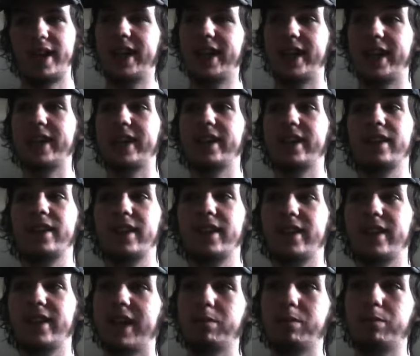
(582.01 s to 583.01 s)
and
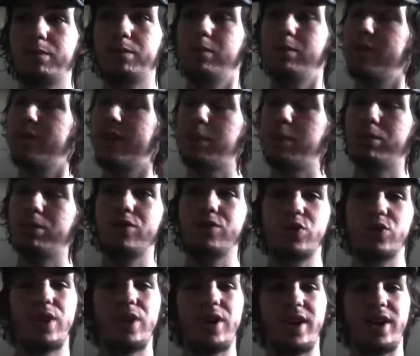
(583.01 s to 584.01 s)
that, that proves
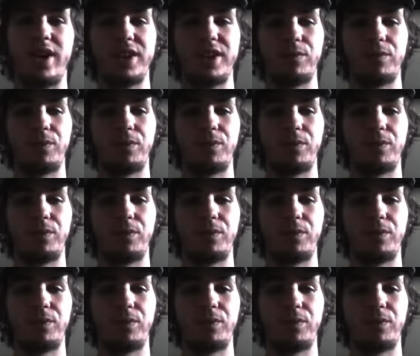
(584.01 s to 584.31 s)
why.